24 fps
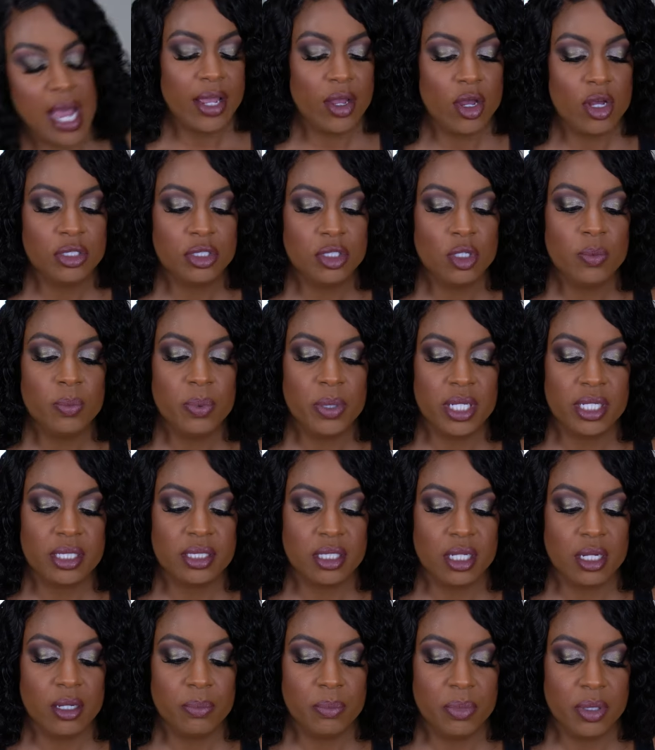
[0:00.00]
I also
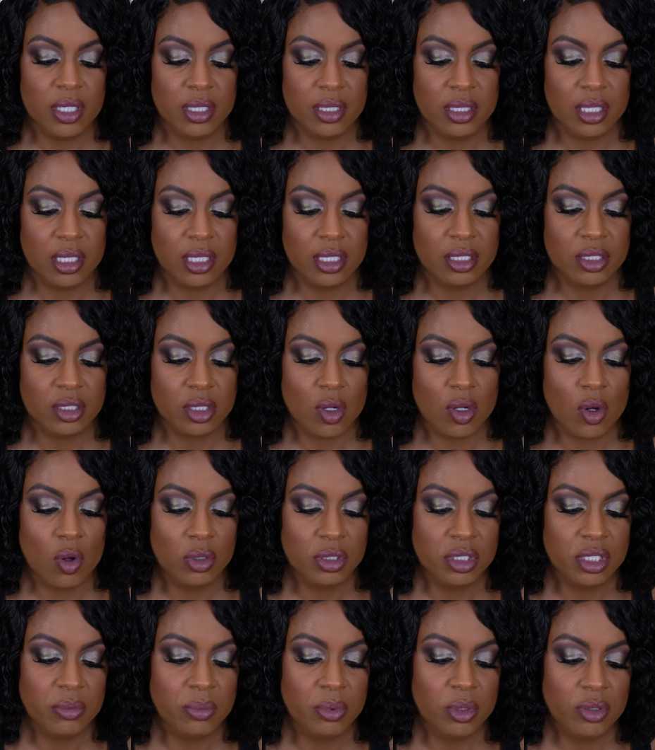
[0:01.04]
picked up this
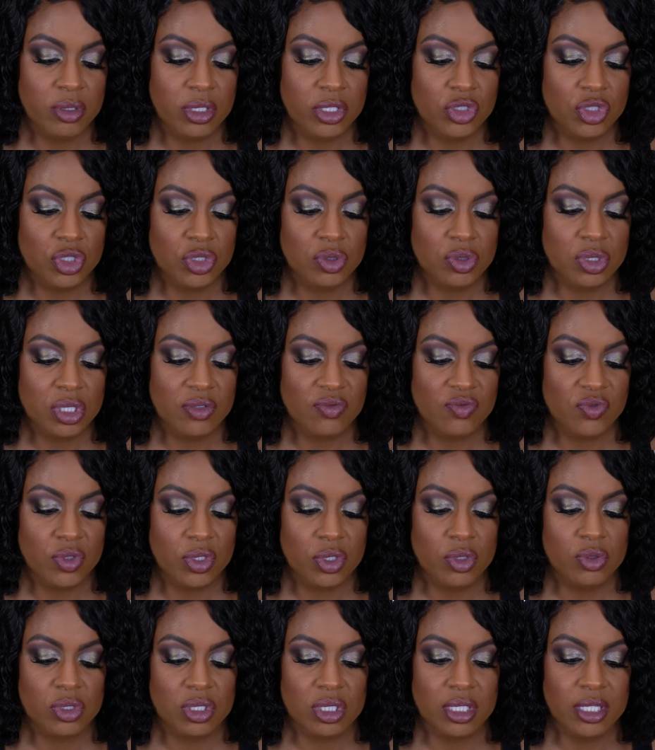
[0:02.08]
Ulta Beauty Juice
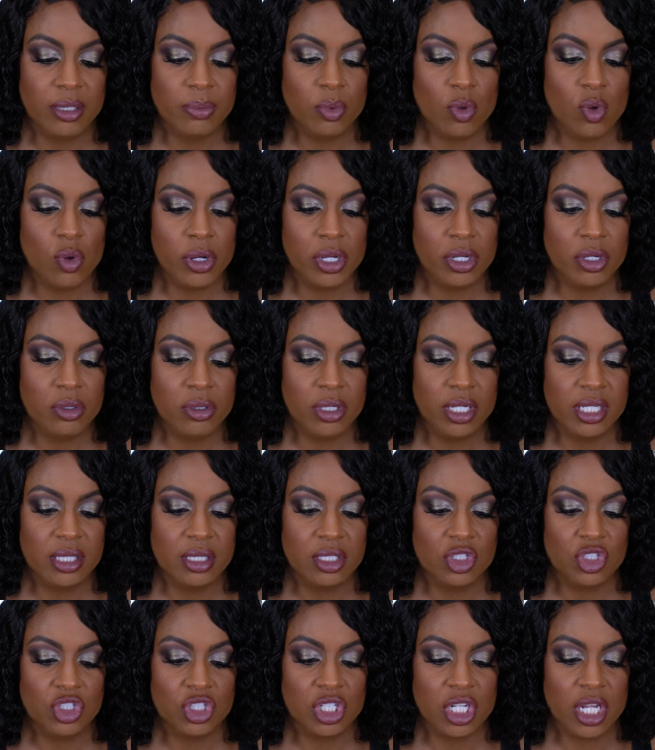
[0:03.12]
Infused Lip Oil in
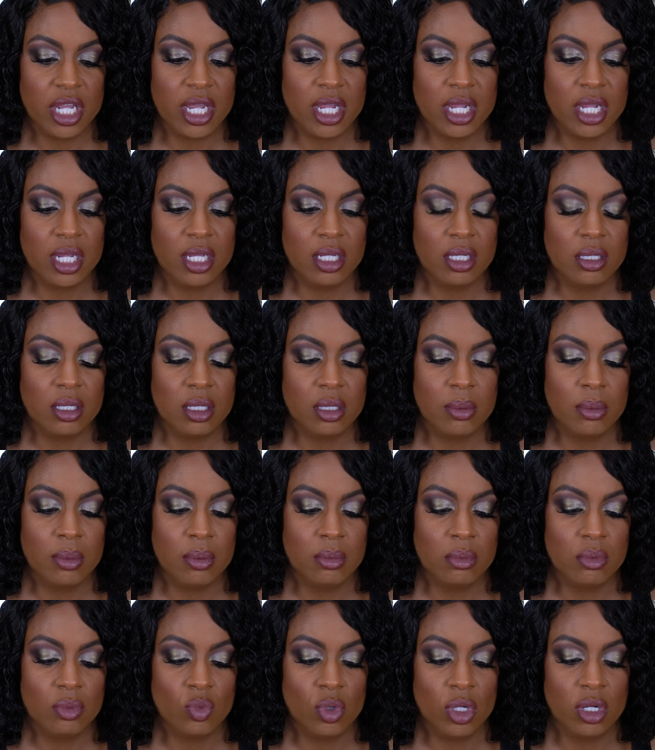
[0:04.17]
the shade,
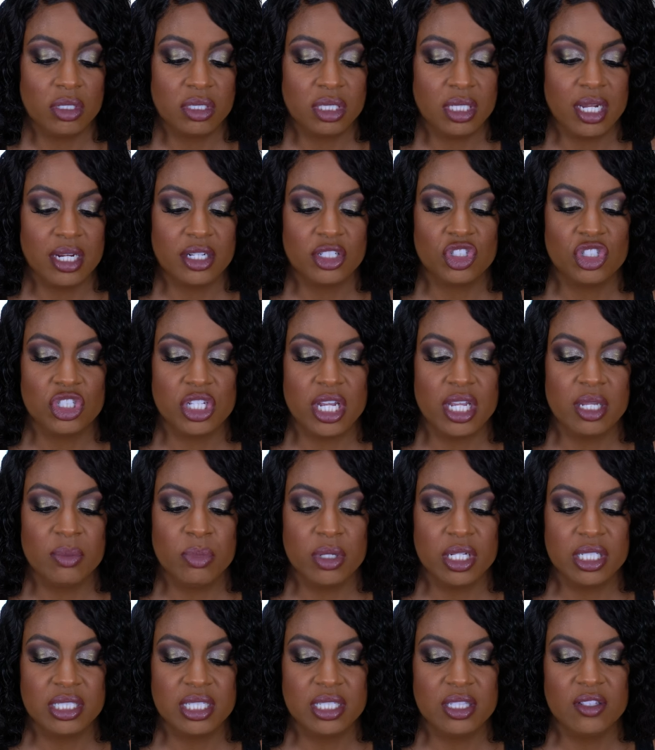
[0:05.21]
well, it's not a shade,
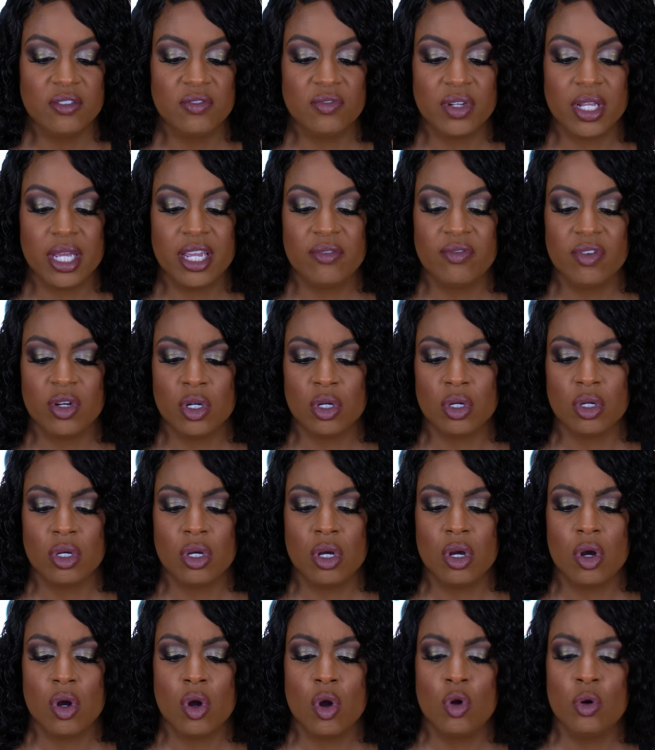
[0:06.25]
but it's in the flavor
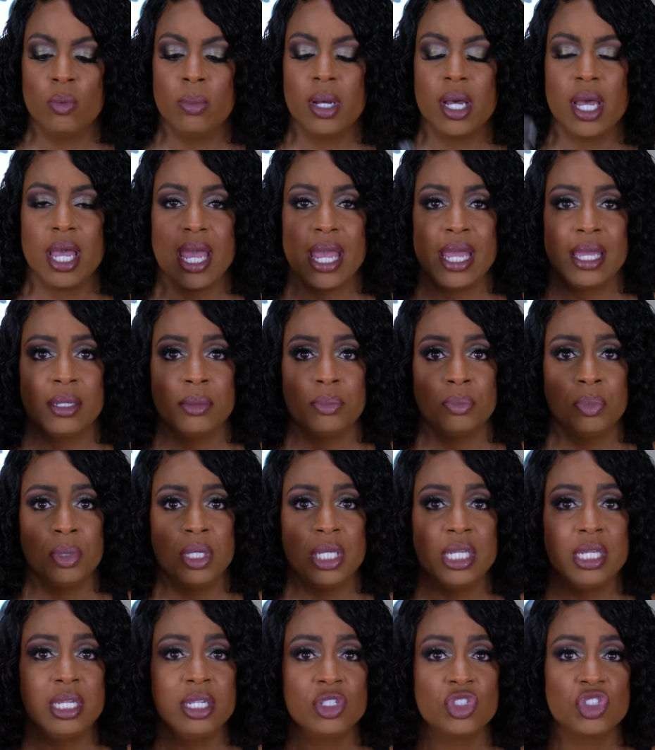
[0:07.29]
jojoba and
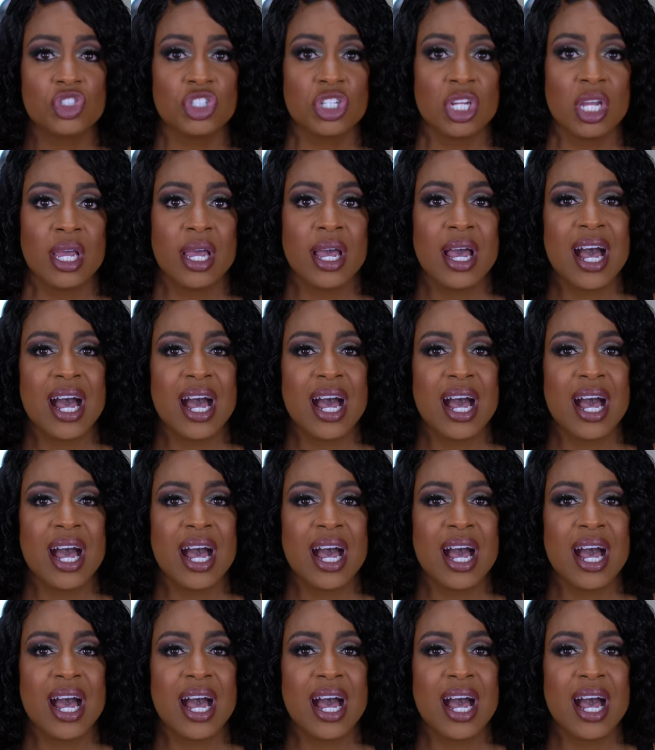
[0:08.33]
peach.